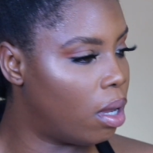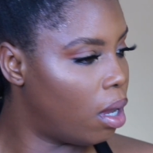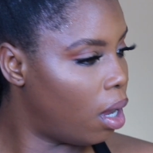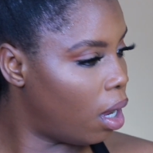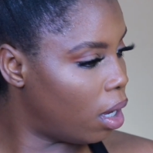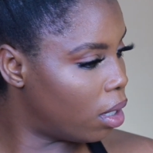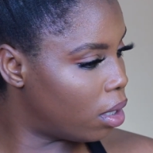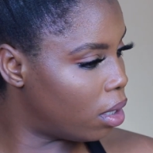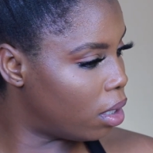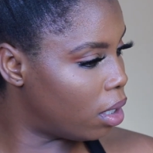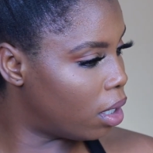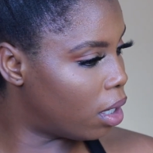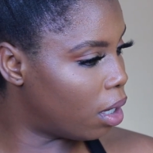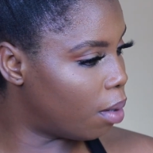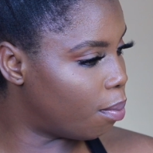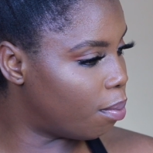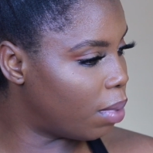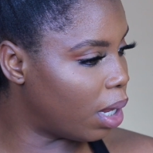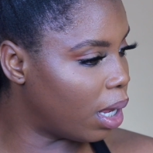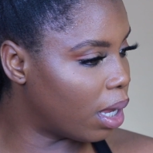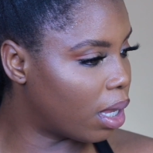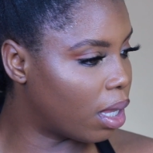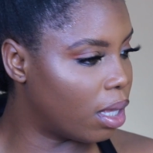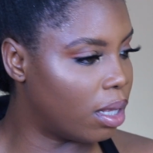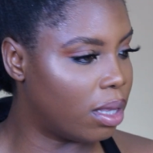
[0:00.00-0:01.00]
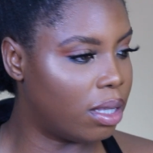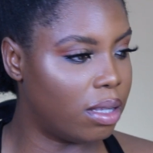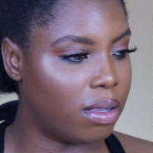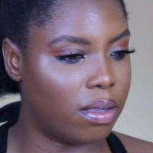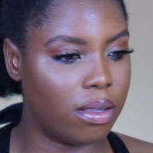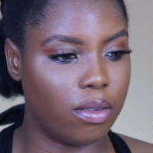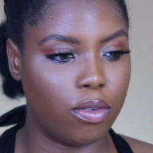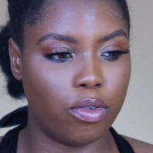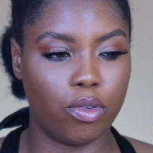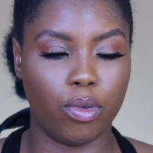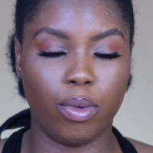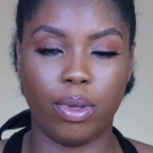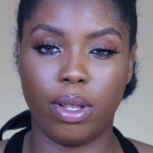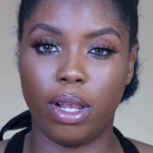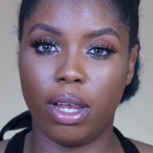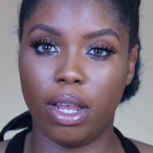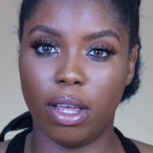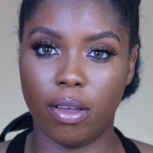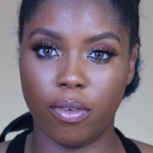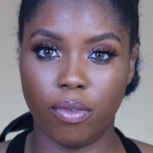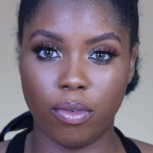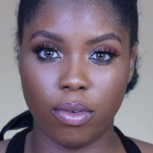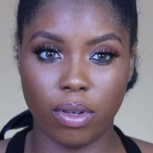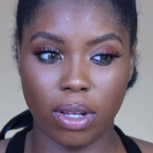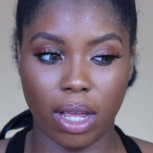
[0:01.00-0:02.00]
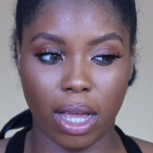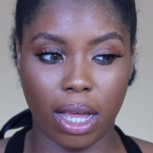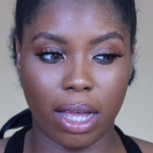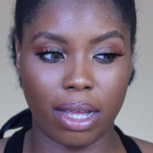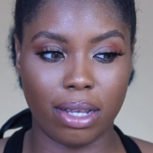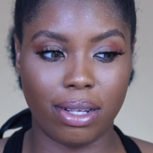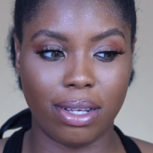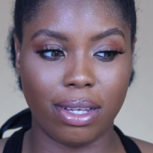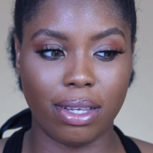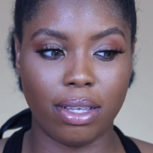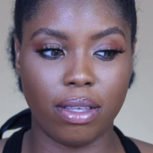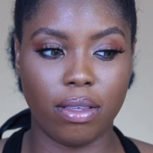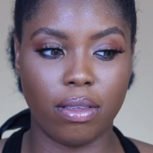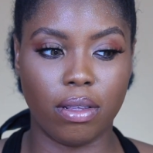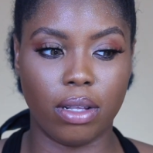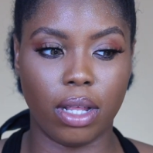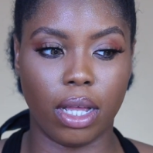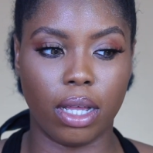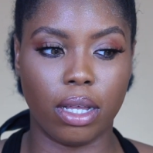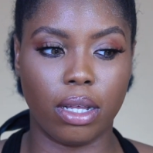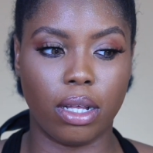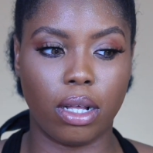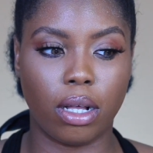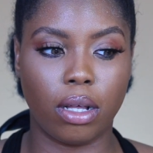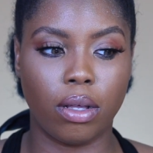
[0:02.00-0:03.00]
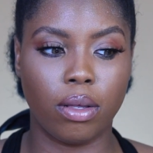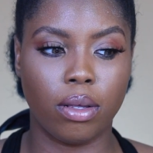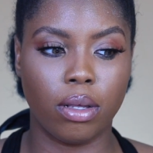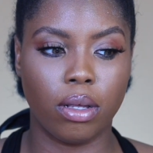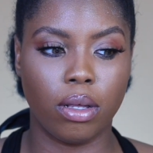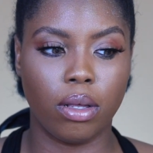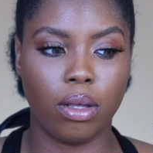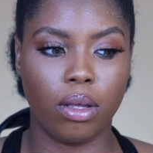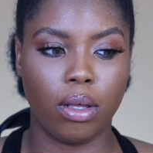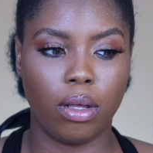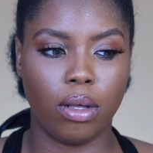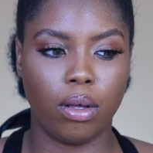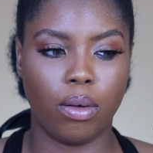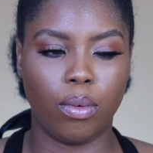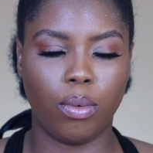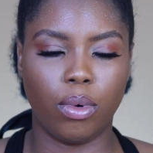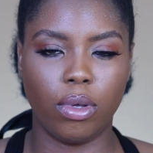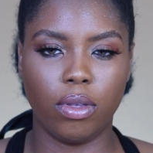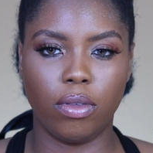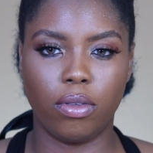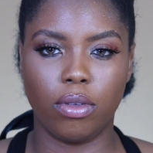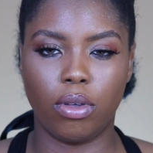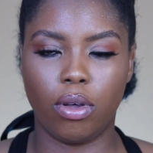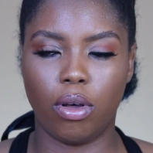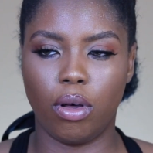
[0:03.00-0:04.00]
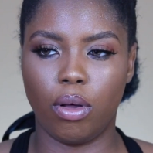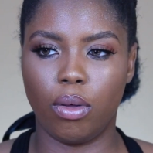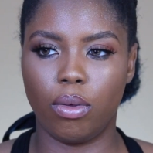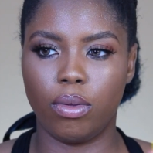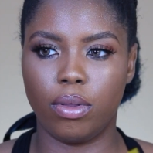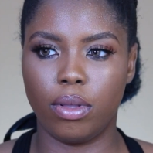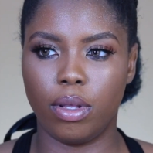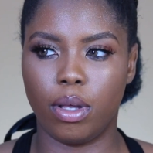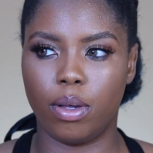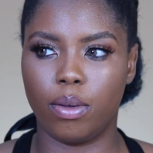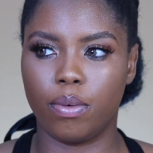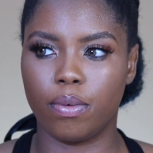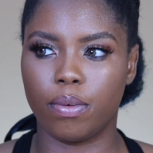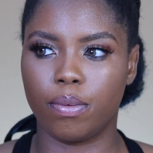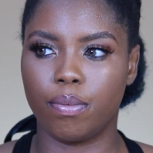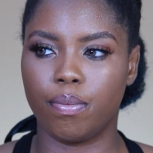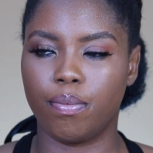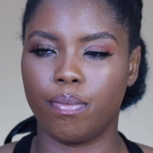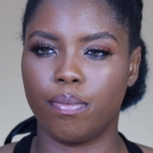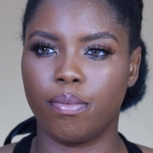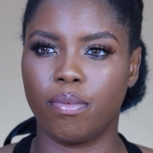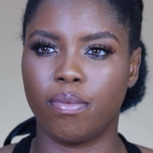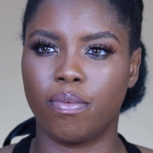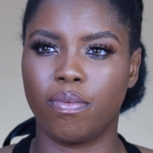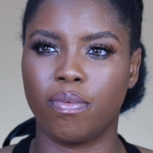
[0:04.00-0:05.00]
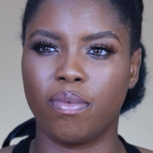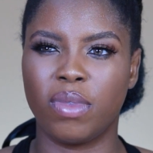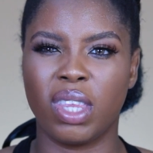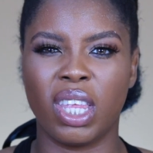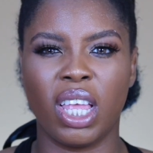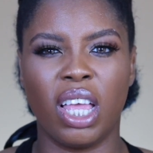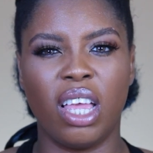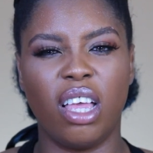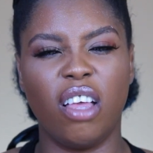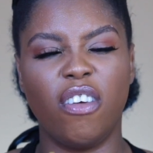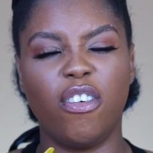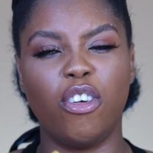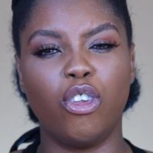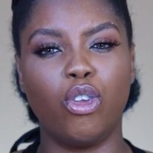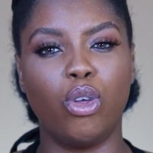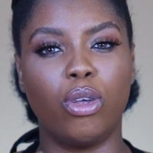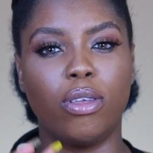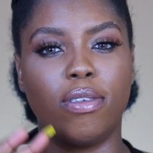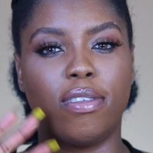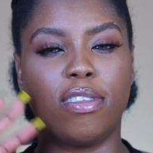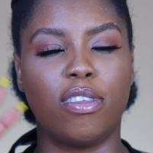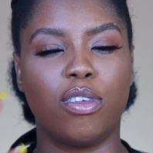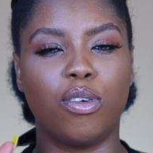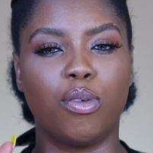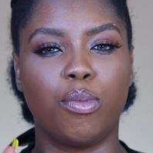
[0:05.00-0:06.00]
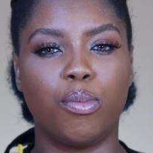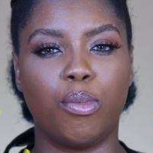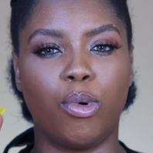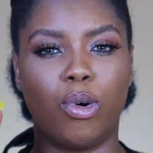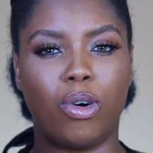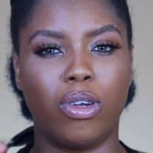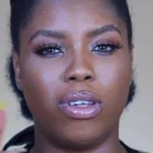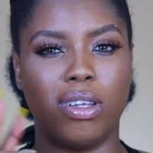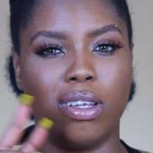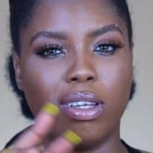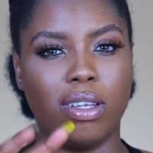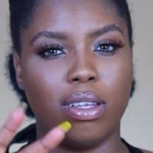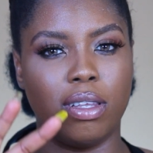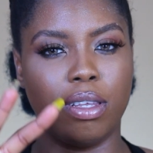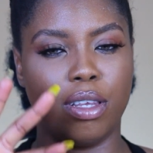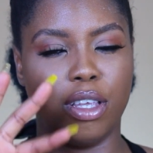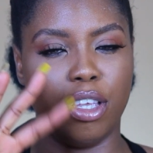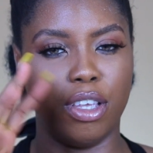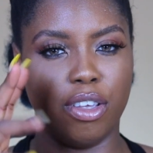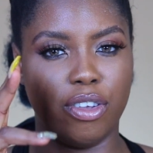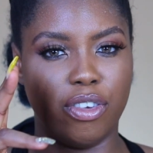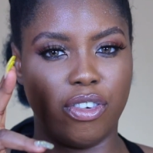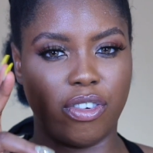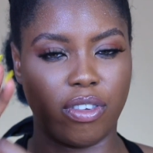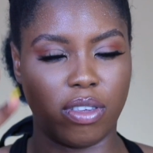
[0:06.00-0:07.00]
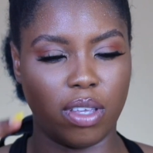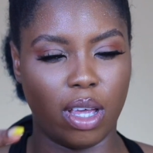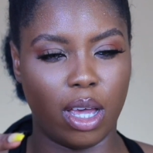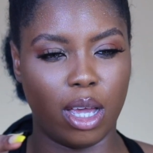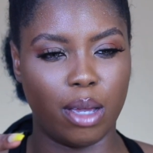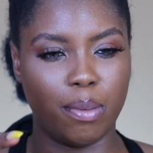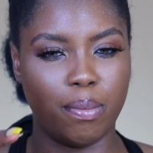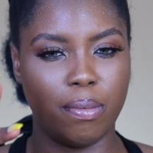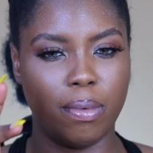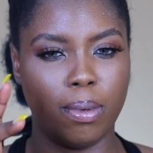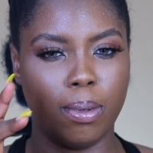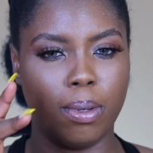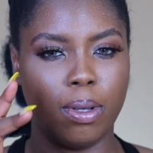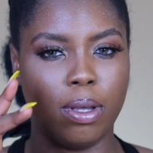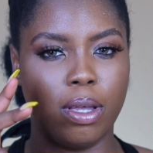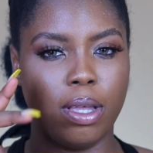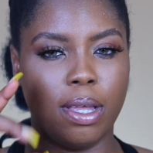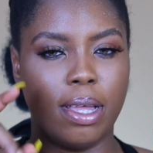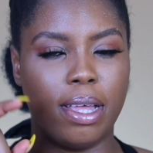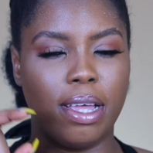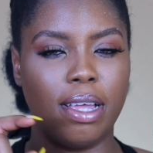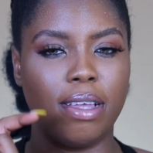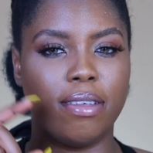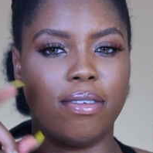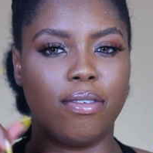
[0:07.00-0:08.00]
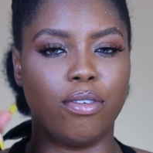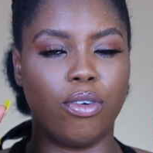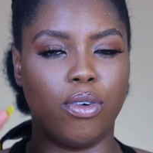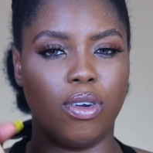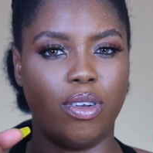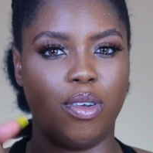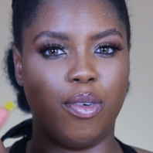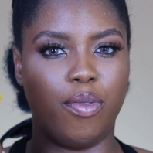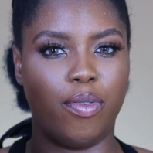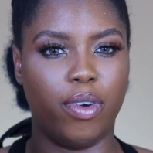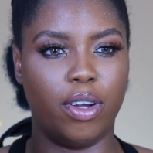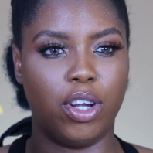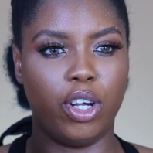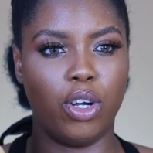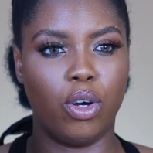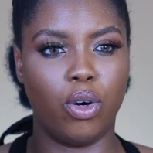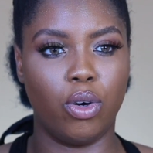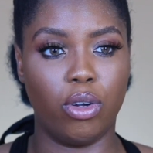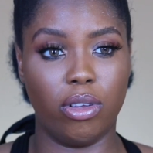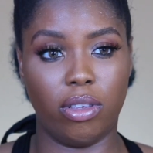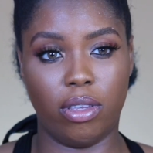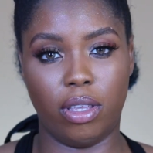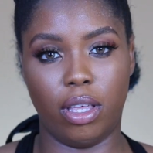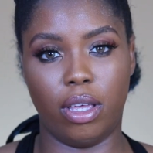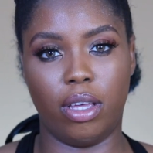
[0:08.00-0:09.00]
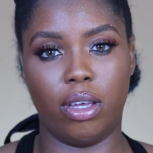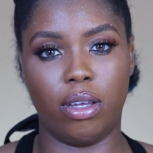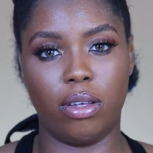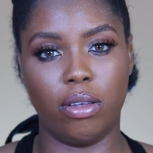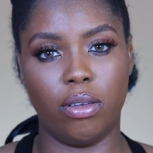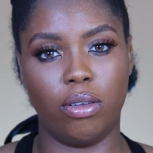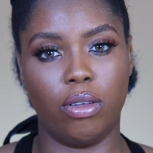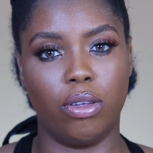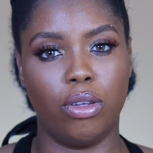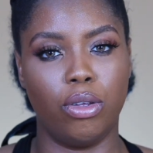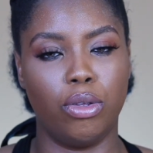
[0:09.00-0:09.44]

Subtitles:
I think I'm liking this. Is 2:11 and it's like, what's it called now? Even though it's still morning-ish time, it's already very hot here.